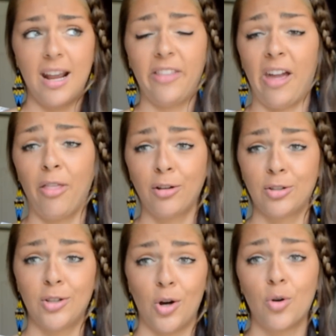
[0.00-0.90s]
And that looks
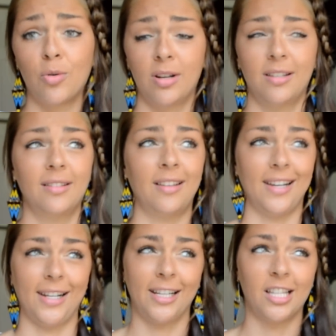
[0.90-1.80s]
so
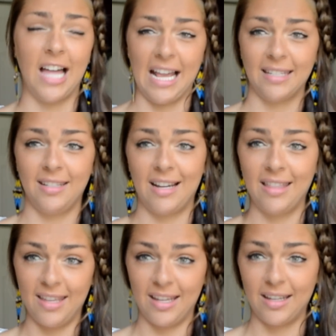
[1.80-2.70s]
like classy, I
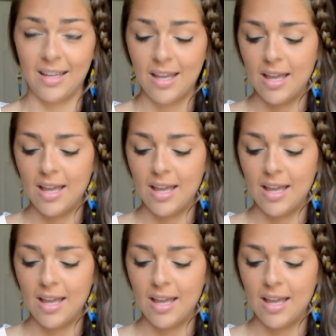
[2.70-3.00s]
think.